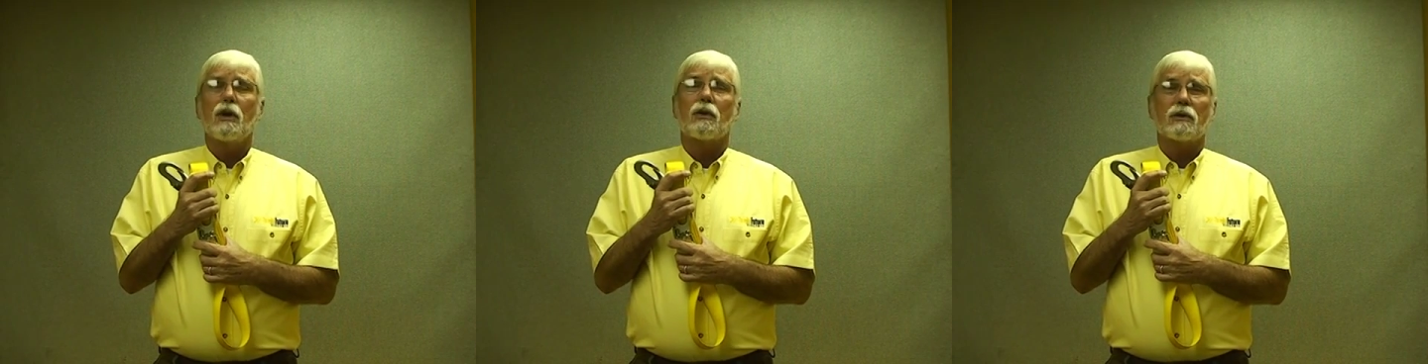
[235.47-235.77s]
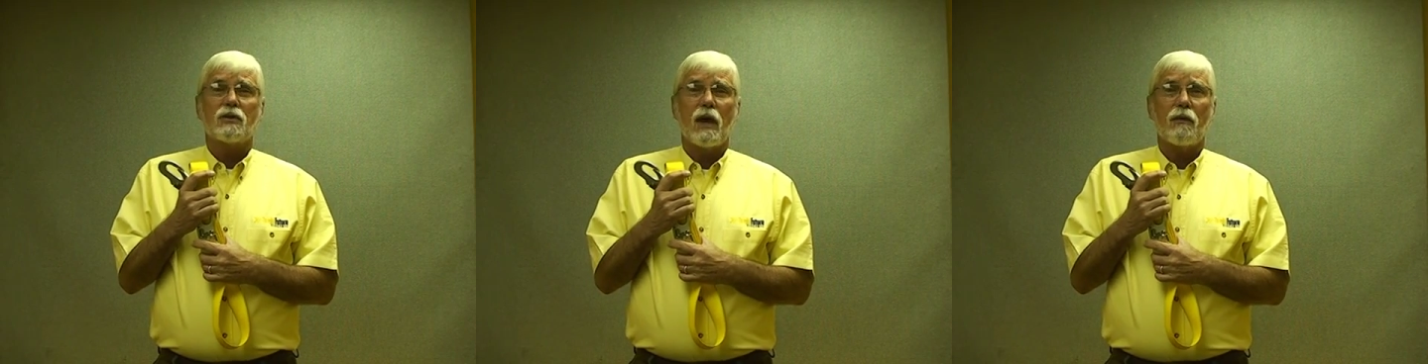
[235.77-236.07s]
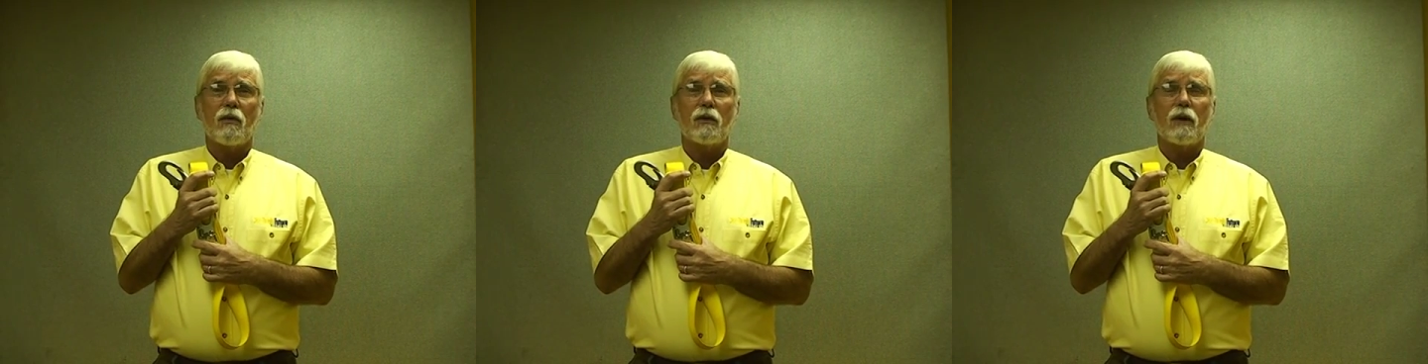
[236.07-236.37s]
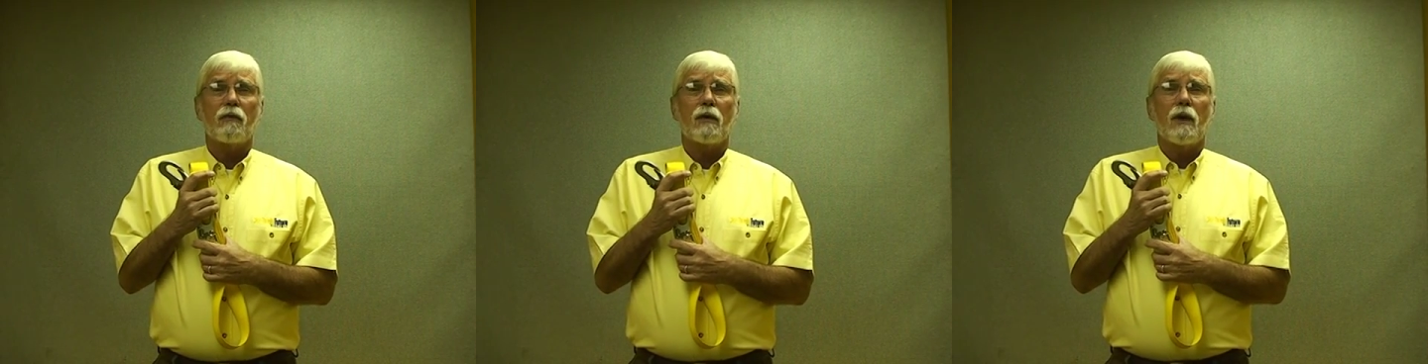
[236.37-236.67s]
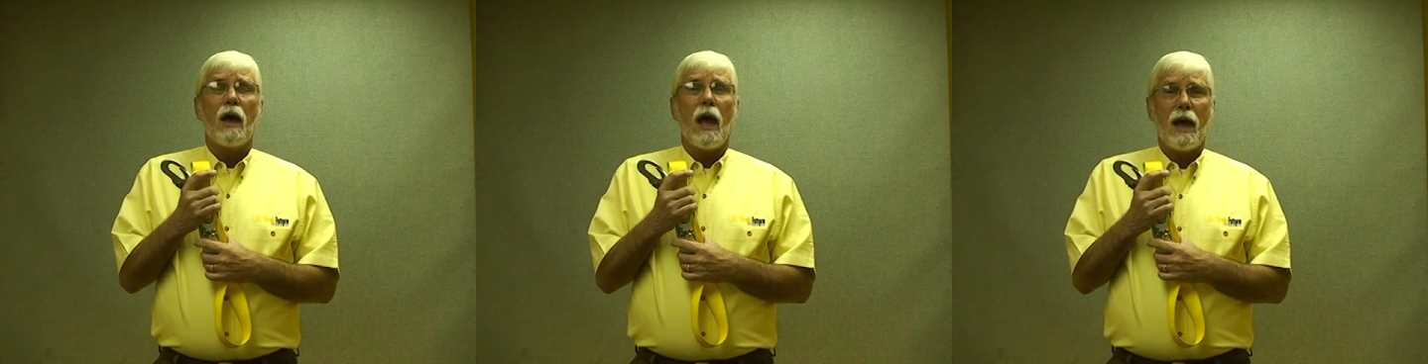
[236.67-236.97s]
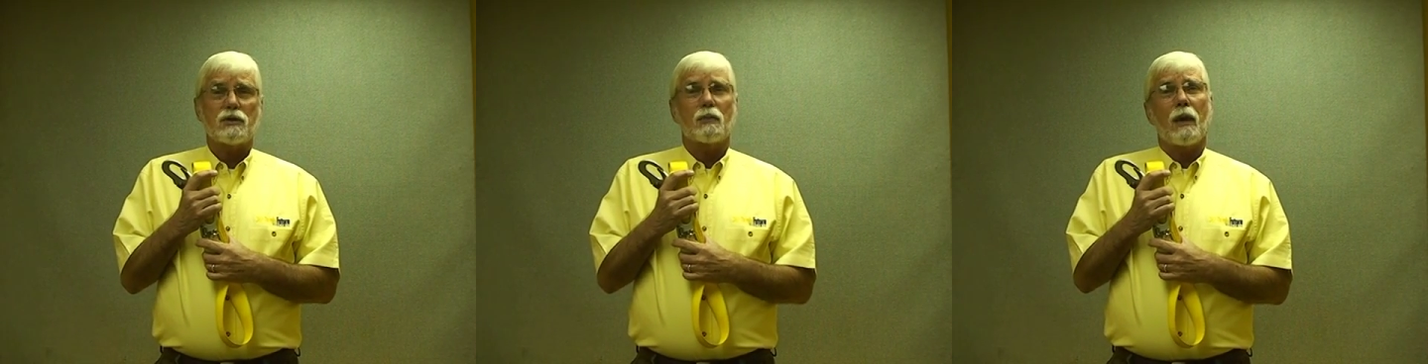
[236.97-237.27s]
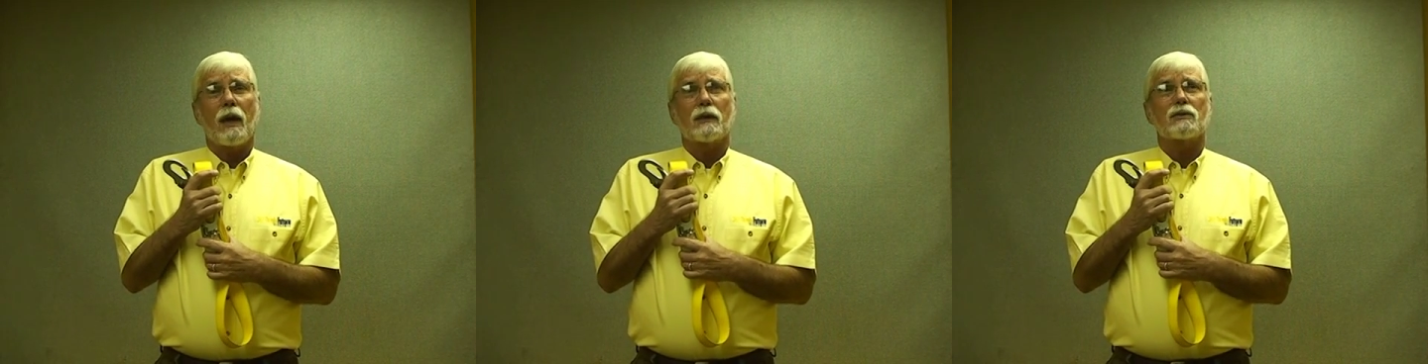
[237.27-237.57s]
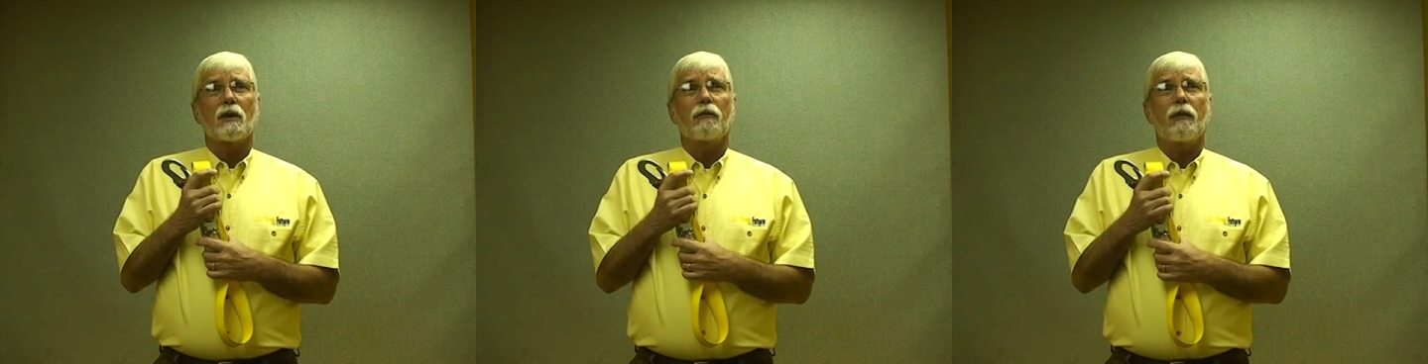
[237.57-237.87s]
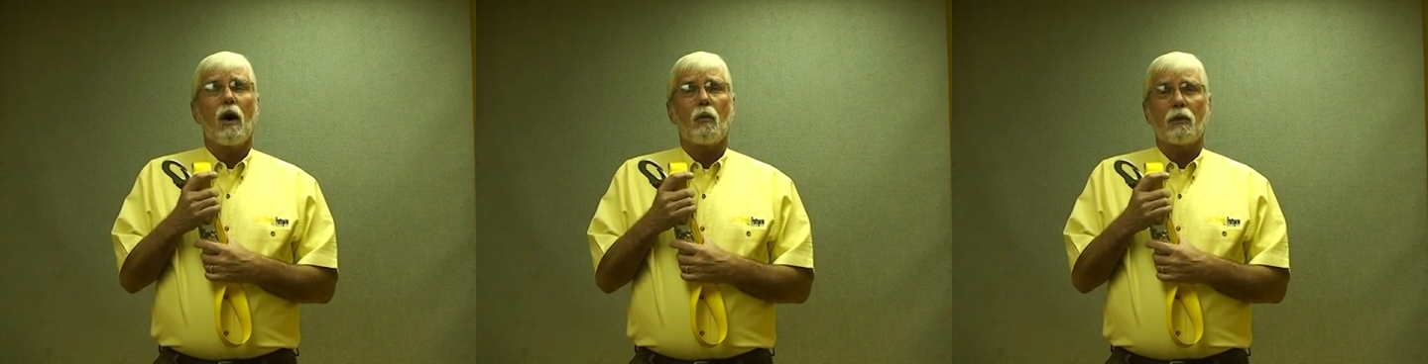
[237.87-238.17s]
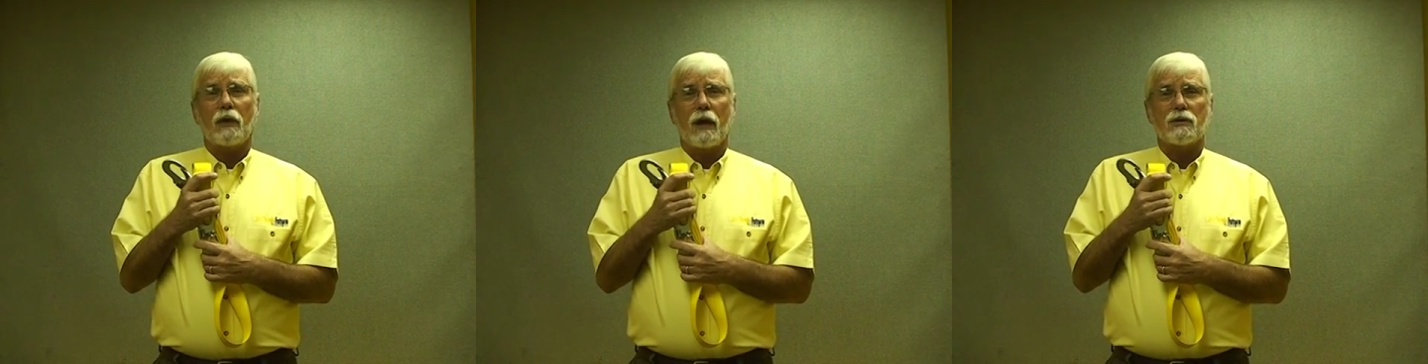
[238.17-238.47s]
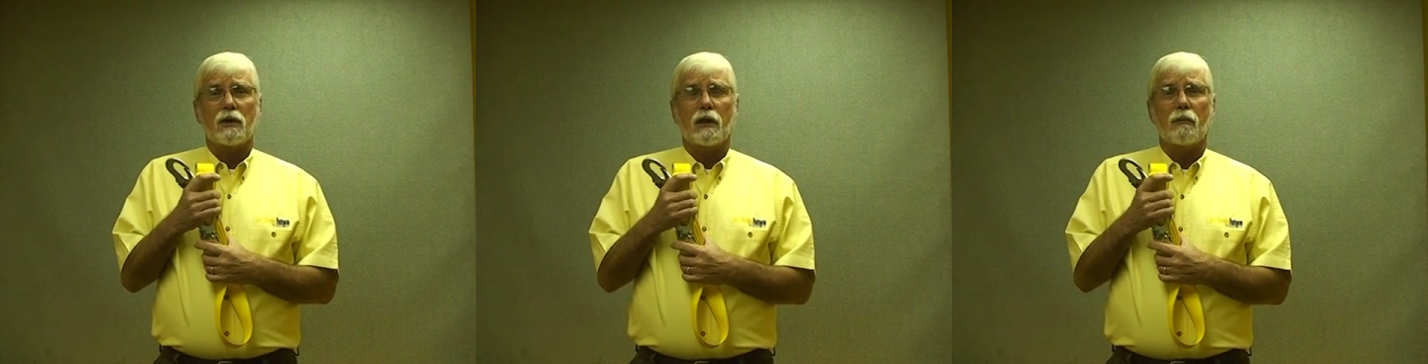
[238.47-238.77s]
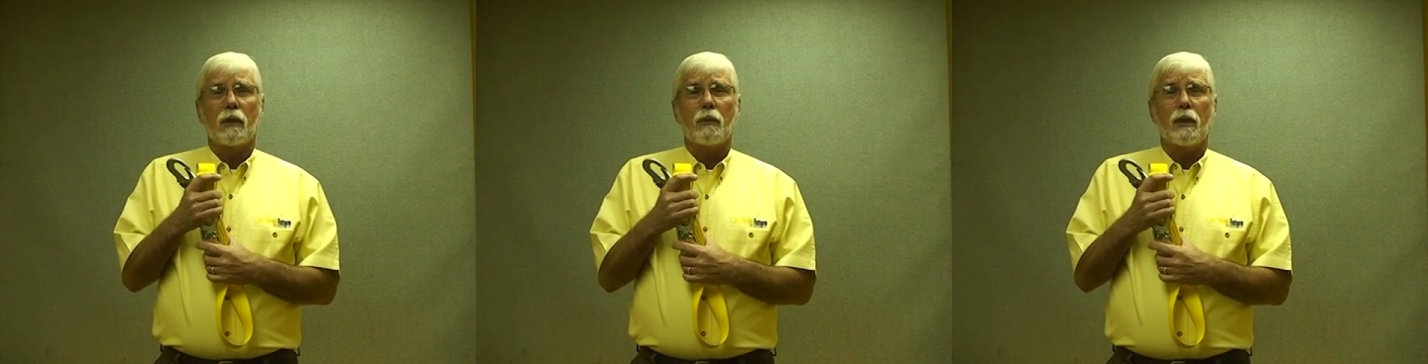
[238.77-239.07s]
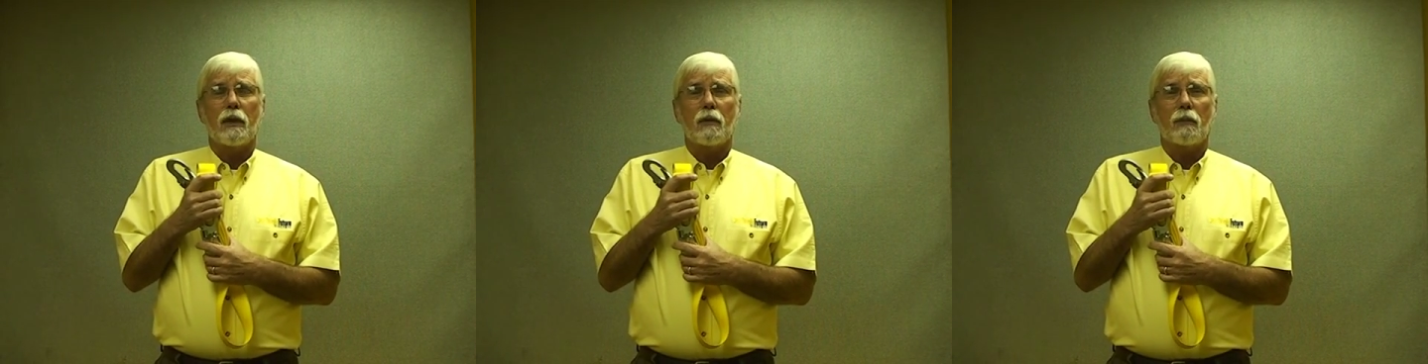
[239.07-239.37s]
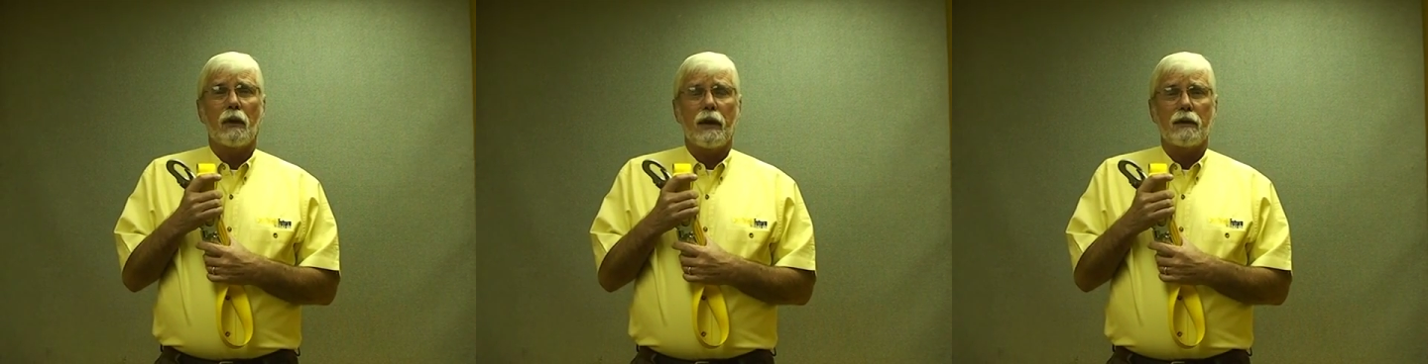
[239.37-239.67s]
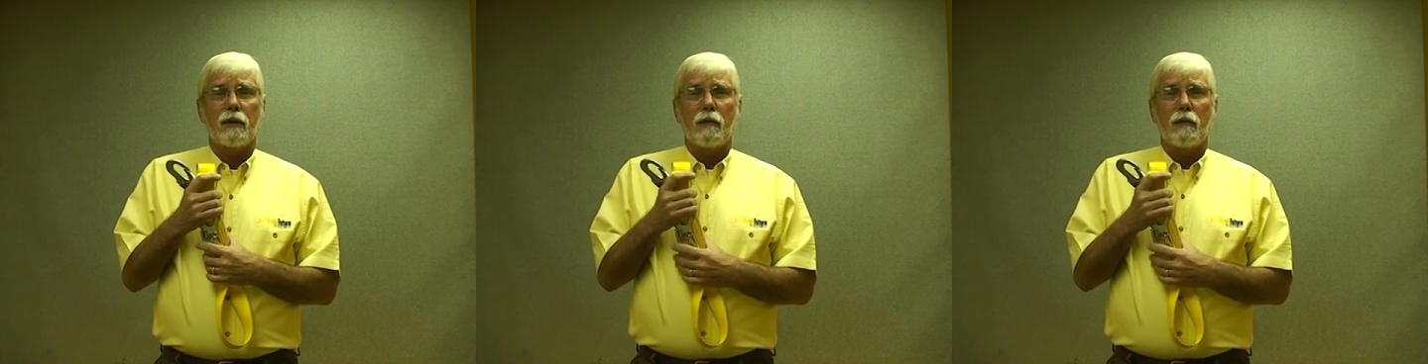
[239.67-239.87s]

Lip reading: There's several different aspects of fall protection that can be put into play.